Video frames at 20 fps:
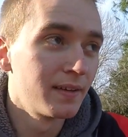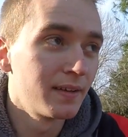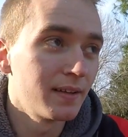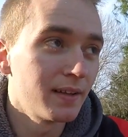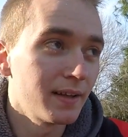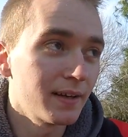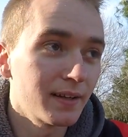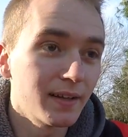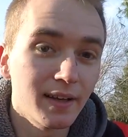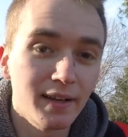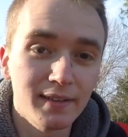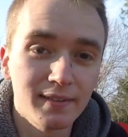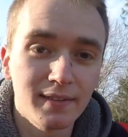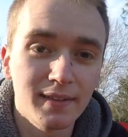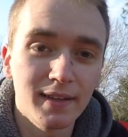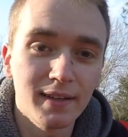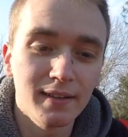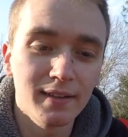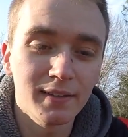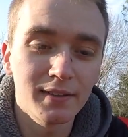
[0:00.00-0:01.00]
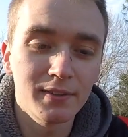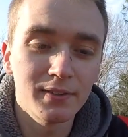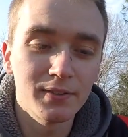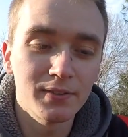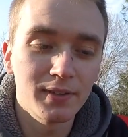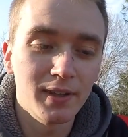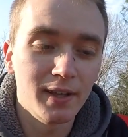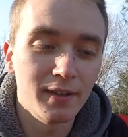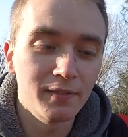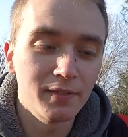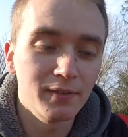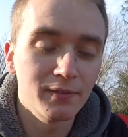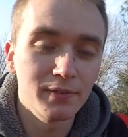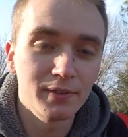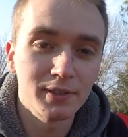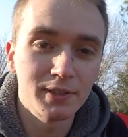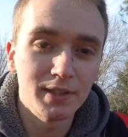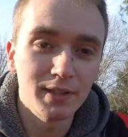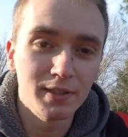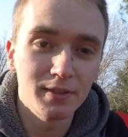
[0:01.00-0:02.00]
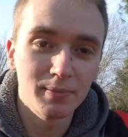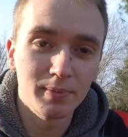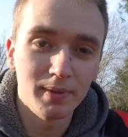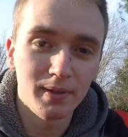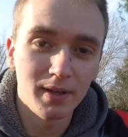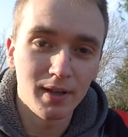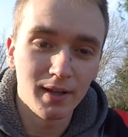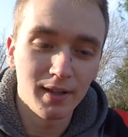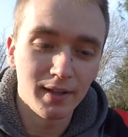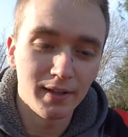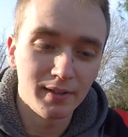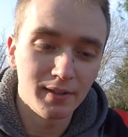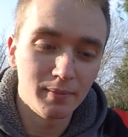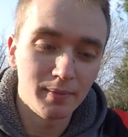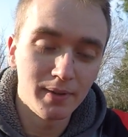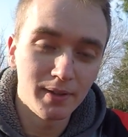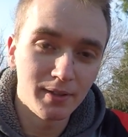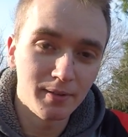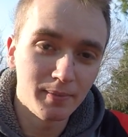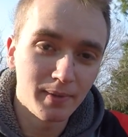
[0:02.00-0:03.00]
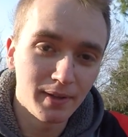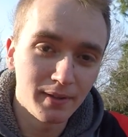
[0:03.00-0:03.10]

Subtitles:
a lot of guys again like to use heavy for jigs, but I like the medium